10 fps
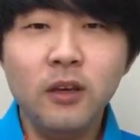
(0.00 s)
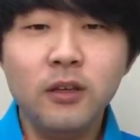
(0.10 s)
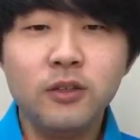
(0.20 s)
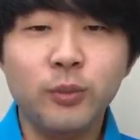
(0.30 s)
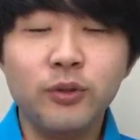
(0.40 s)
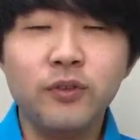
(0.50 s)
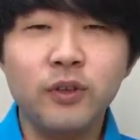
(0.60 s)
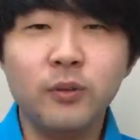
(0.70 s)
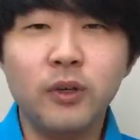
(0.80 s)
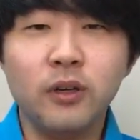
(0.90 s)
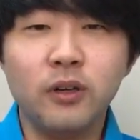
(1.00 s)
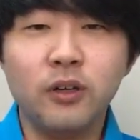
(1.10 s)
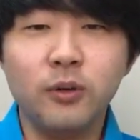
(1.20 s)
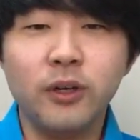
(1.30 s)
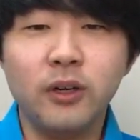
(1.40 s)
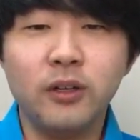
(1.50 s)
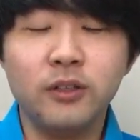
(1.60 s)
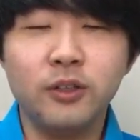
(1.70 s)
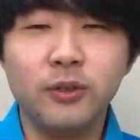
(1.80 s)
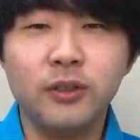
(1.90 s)
So both of them are going
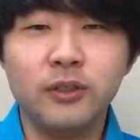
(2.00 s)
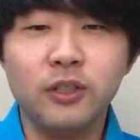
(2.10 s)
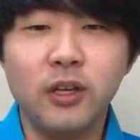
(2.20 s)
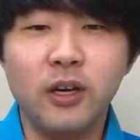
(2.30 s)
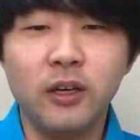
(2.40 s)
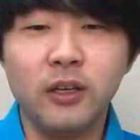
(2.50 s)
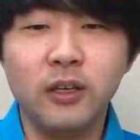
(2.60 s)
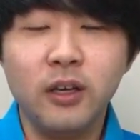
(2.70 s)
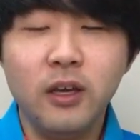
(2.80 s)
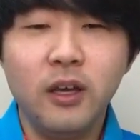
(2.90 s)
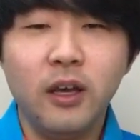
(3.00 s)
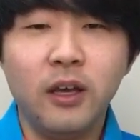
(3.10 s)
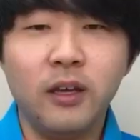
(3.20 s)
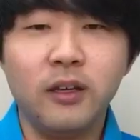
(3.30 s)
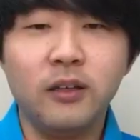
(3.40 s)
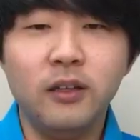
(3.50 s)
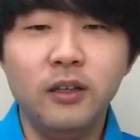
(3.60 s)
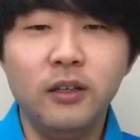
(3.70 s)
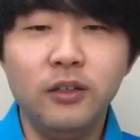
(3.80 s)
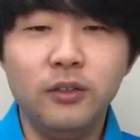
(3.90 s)
on during July, and
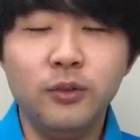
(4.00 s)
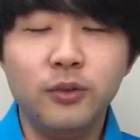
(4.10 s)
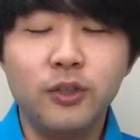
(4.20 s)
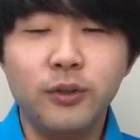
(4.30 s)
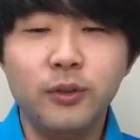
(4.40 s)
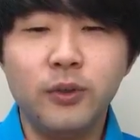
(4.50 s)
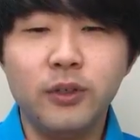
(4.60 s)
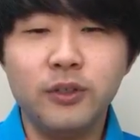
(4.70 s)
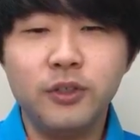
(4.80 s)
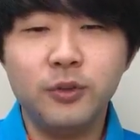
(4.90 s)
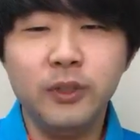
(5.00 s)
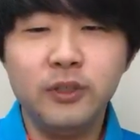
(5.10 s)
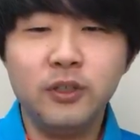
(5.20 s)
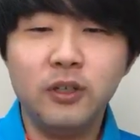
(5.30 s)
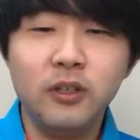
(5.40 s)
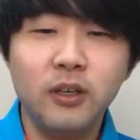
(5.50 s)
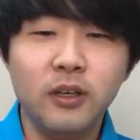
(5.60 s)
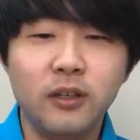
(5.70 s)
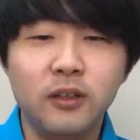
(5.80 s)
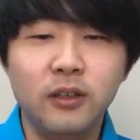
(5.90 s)
the Youth Korea one is 2 weeks long,
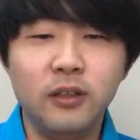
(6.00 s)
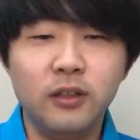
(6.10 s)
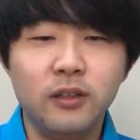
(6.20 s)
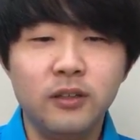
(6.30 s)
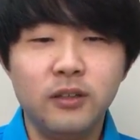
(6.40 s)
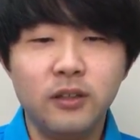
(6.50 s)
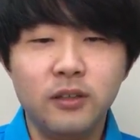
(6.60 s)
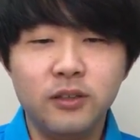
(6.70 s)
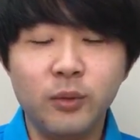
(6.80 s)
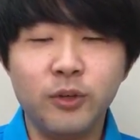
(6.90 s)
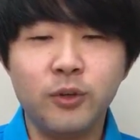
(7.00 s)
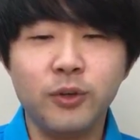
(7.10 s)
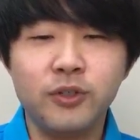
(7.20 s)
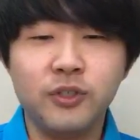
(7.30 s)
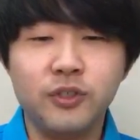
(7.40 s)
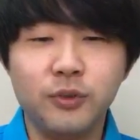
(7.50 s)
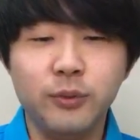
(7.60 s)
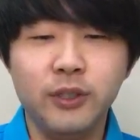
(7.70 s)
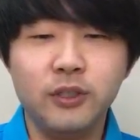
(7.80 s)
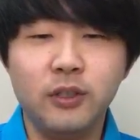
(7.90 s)
and the summer course is 3
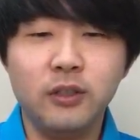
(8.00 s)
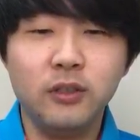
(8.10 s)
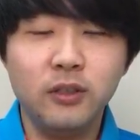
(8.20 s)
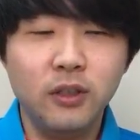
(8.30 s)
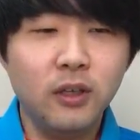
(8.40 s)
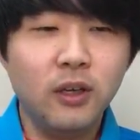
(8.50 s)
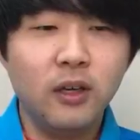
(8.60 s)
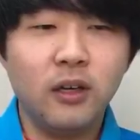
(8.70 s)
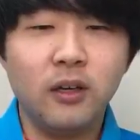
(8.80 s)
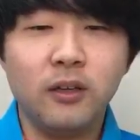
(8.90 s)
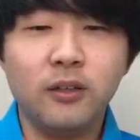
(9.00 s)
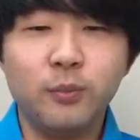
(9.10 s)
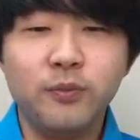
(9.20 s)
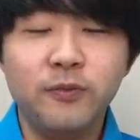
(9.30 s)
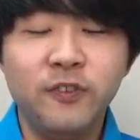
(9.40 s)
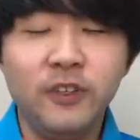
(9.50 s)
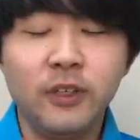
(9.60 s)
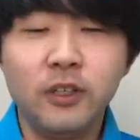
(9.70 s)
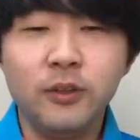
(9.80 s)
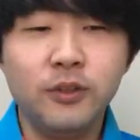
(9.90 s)
weeks long. The fee
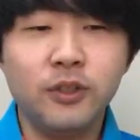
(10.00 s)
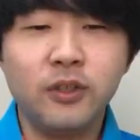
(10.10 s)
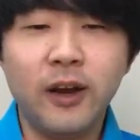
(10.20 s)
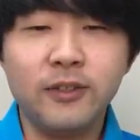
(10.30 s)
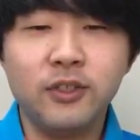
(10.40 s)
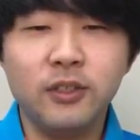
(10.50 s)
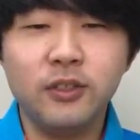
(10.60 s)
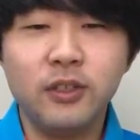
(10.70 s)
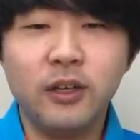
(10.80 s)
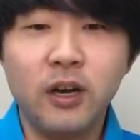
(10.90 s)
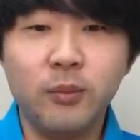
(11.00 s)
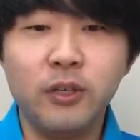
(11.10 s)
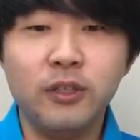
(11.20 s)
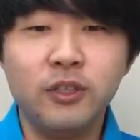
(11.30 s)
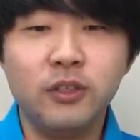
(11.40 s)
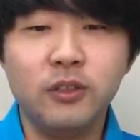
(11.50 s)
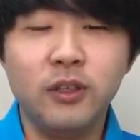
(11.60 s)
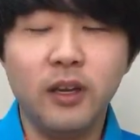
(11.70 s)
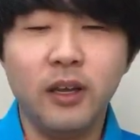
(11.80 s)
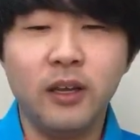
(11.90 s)
includes your classes,
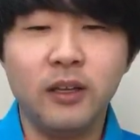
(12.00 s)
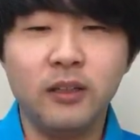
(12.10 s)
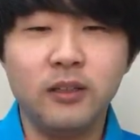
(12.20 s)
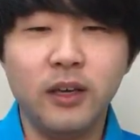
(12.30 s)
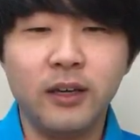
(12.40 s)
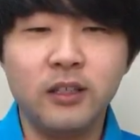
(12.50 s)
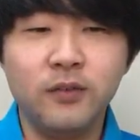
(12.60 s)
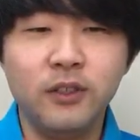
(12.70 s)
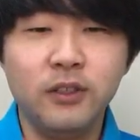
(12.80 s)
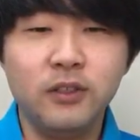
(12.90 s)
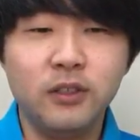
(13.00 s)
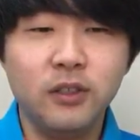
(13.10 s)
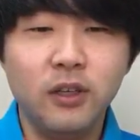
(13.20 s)
accommodation, and activities.